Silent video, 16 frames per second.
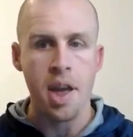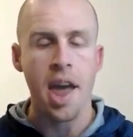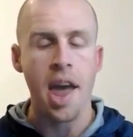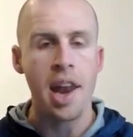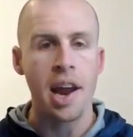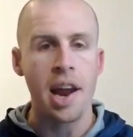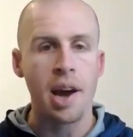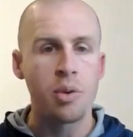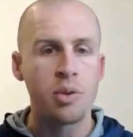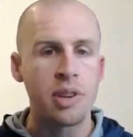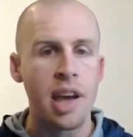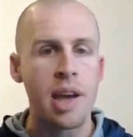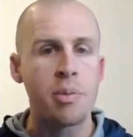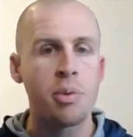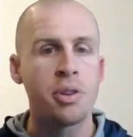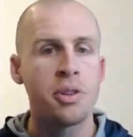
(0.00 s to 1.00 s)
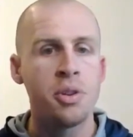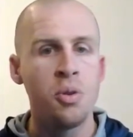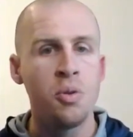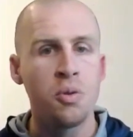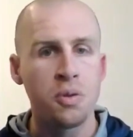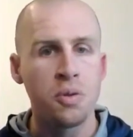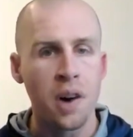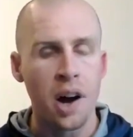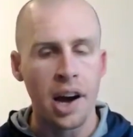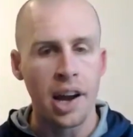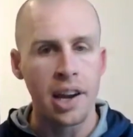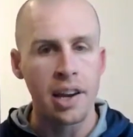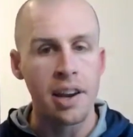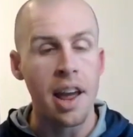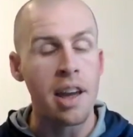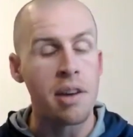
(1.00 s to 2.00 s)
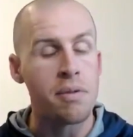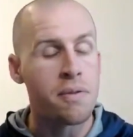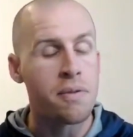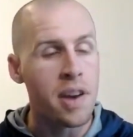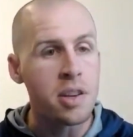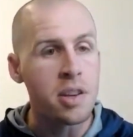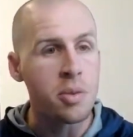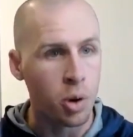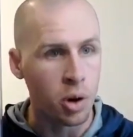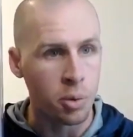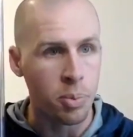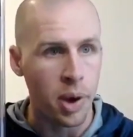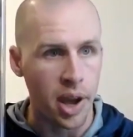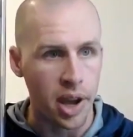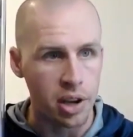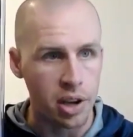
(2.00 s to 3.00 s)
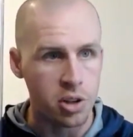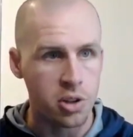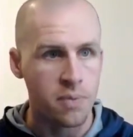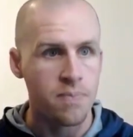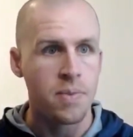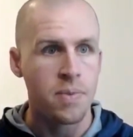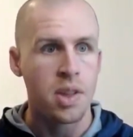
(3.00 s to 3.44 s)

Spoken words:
and I was able to find a Facebook page